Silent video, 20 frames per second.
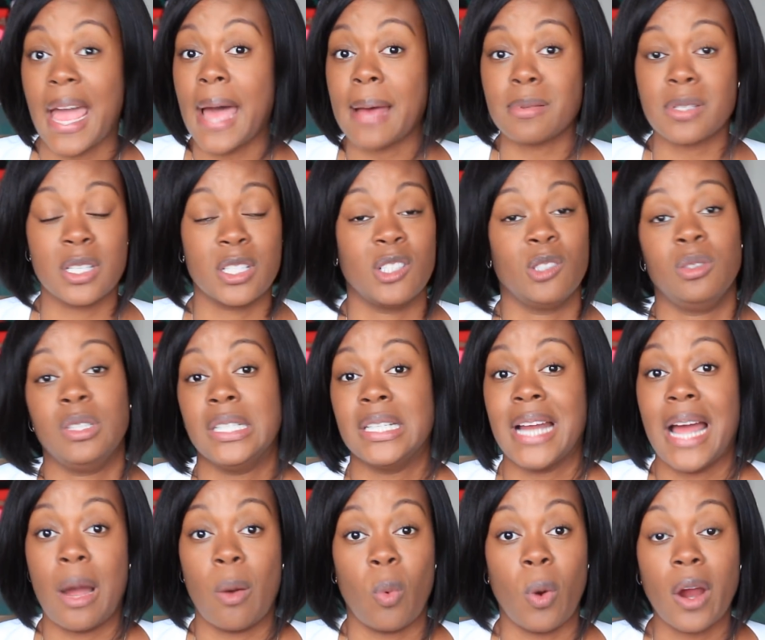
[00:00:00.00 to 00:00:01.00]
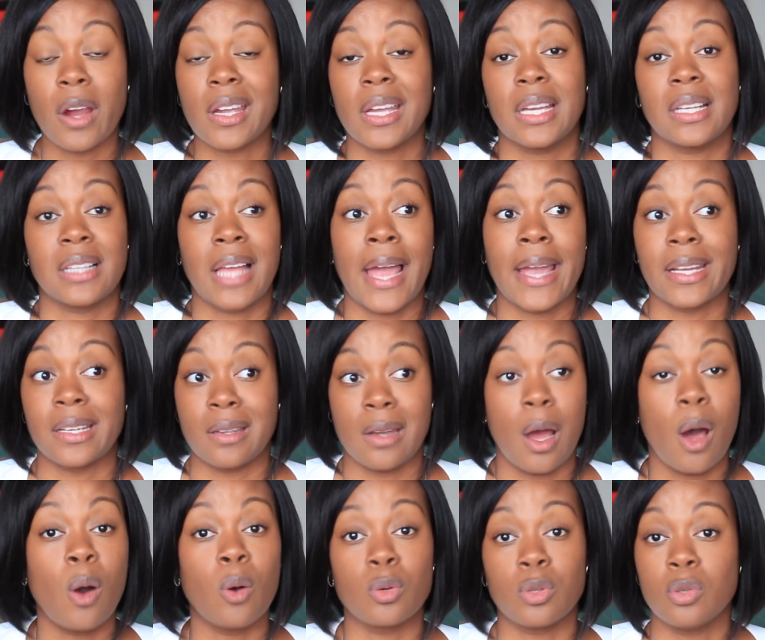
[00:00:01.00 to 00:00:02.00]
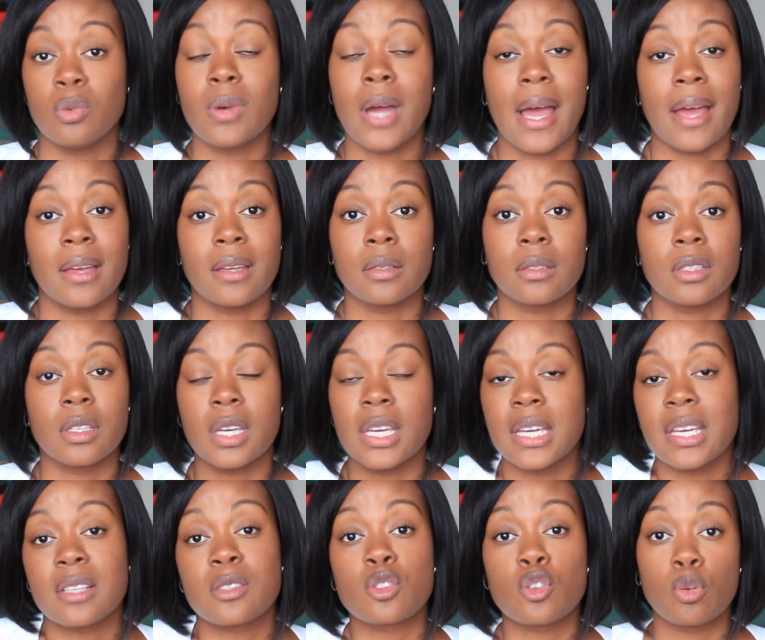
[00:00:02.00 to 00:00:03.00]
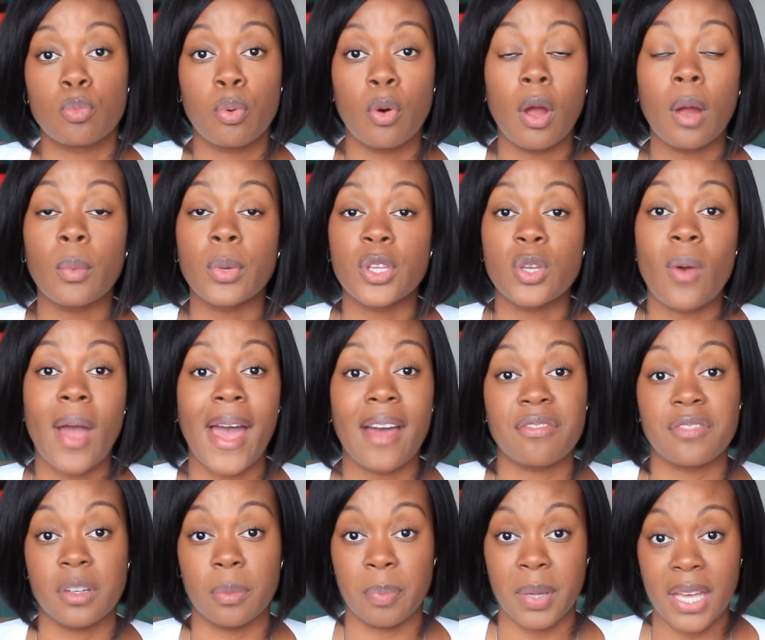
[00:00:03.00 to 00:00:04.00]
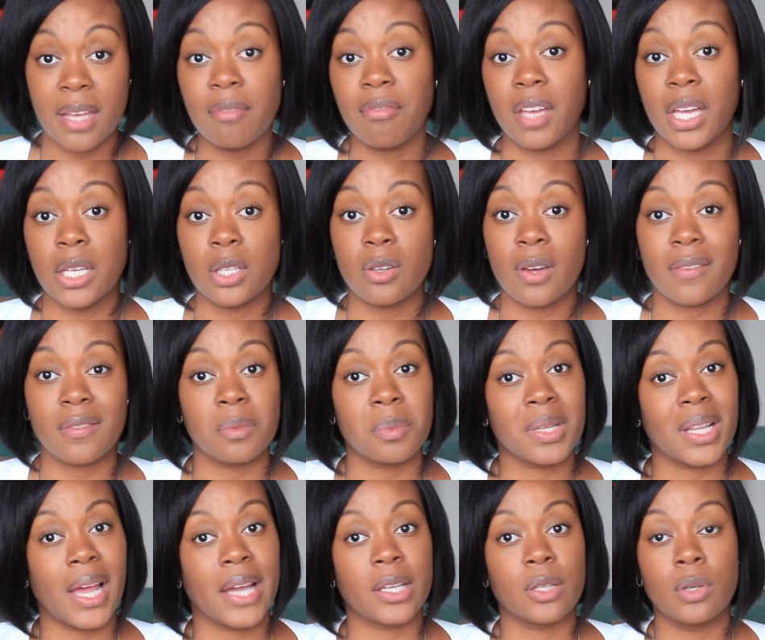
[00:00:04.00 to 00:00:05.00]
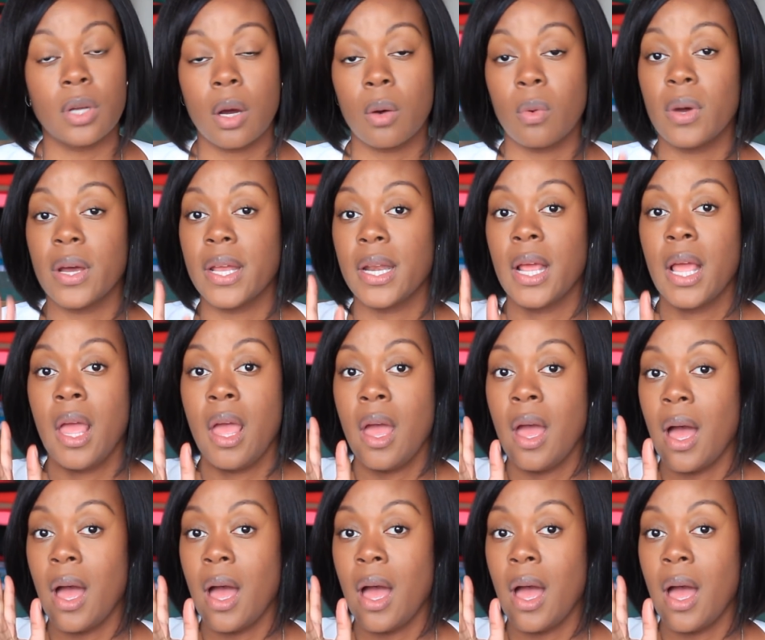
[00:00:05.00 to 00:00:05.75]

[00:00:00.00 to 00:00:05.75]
absolutely not working like no you got it gets to a point where you have to pivot you have to be like you know what